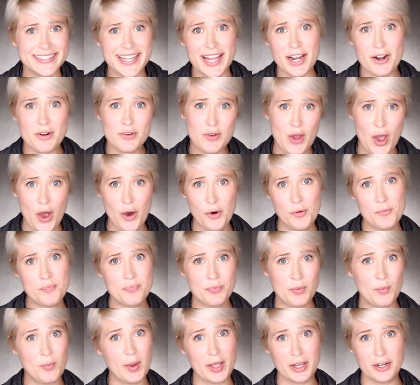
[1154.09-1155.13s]
They don't know
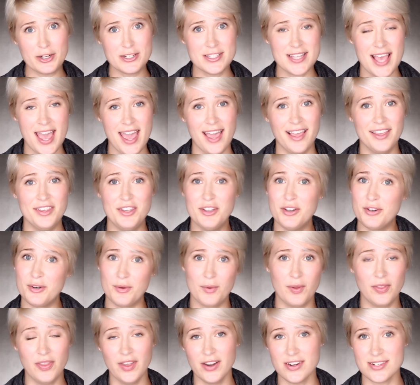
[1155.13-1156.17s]
what you're saying. You don't know
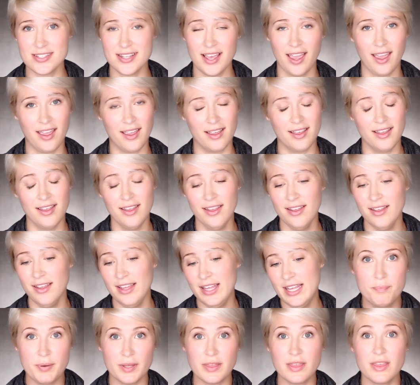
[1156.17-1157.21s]
what they're saying.
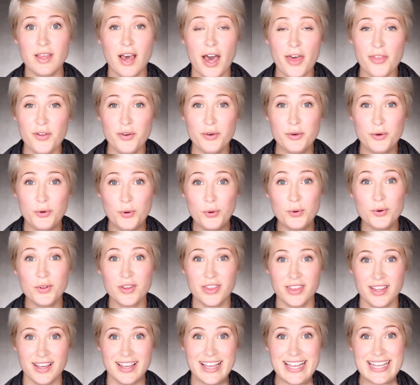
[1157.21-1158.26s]
But the other cool
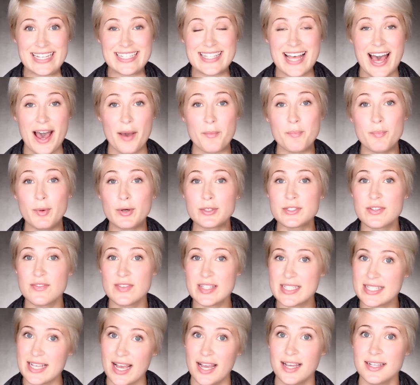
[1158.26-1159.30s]
thing is that most of
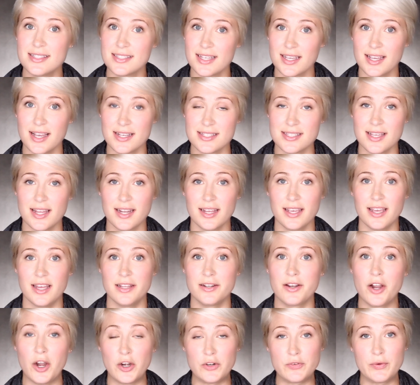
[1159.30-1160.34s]
the signs, like I said
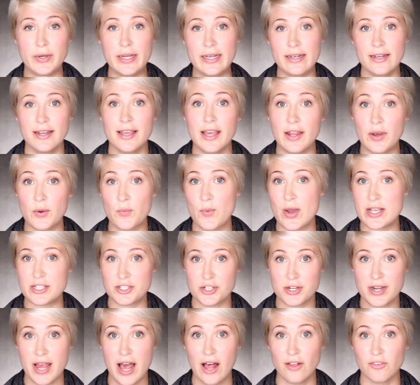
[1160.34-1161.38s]
again, are written in
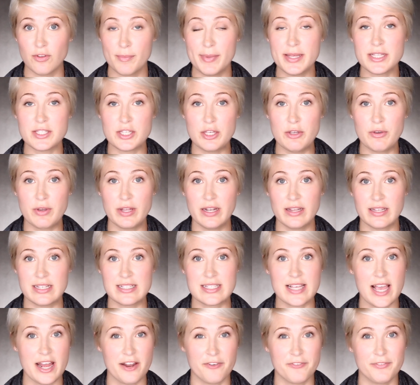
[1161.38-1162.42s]
Western alphabet, so you can at
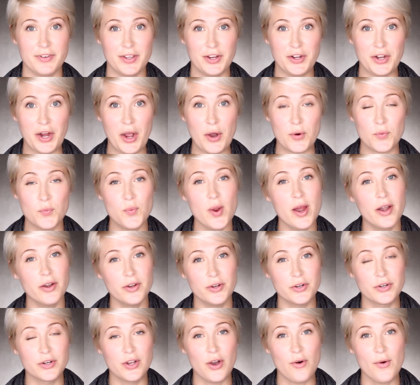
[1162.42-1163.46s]
least kind of figure out where
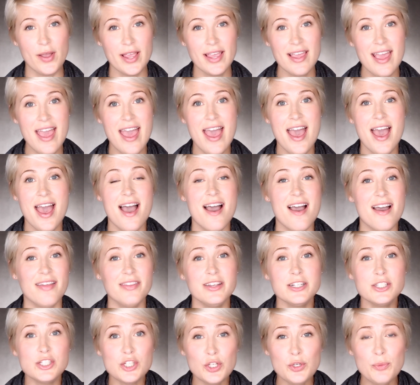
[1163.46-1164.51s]
you're going. And
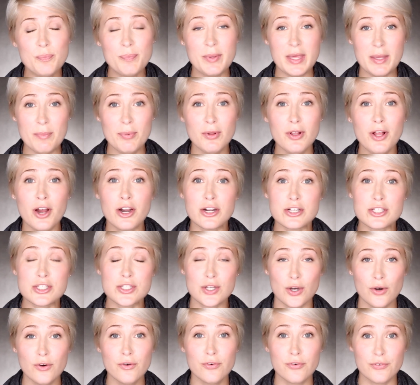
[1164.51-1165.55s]
then too, people are
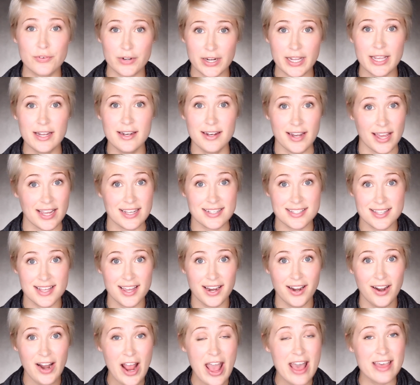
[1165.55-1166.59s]
so freaking nice
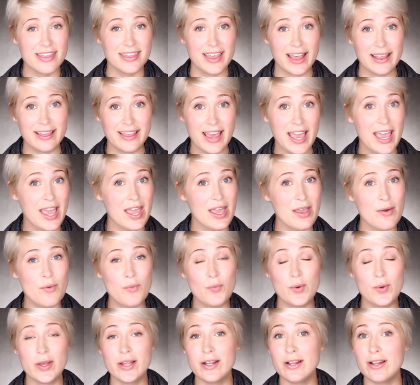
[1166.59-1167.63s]
there that they
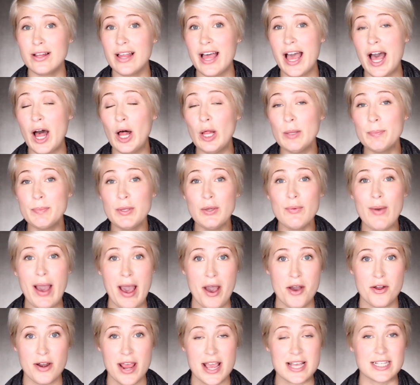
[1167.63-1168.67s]
will help you
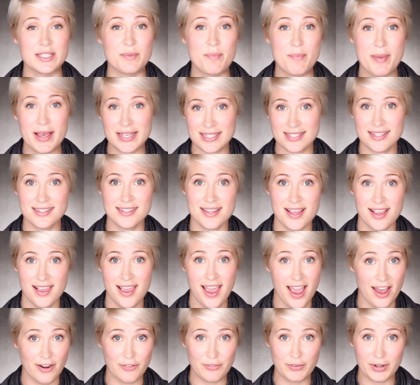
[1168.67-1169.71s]
out as best as they
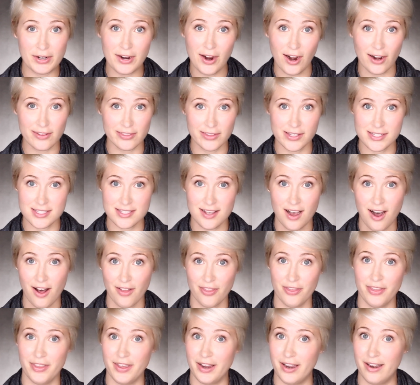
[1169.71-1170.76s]
can, regardless
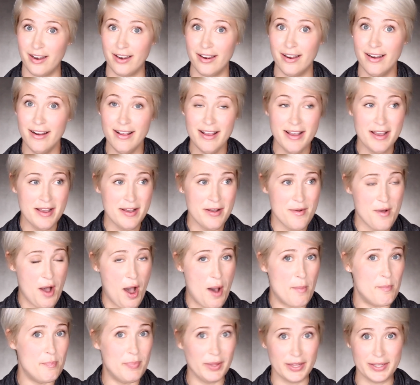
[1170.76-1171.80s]
on their
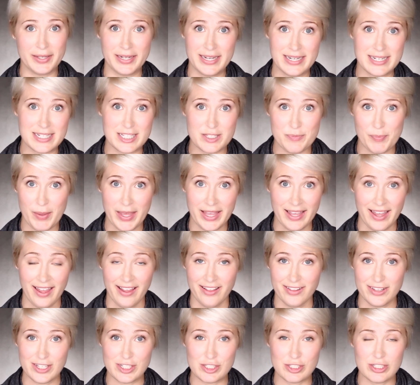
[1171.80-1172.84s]
ability to speak
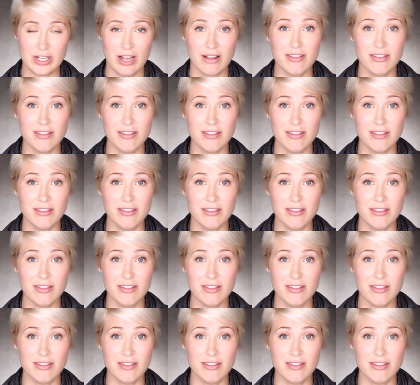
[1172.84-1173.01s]
English.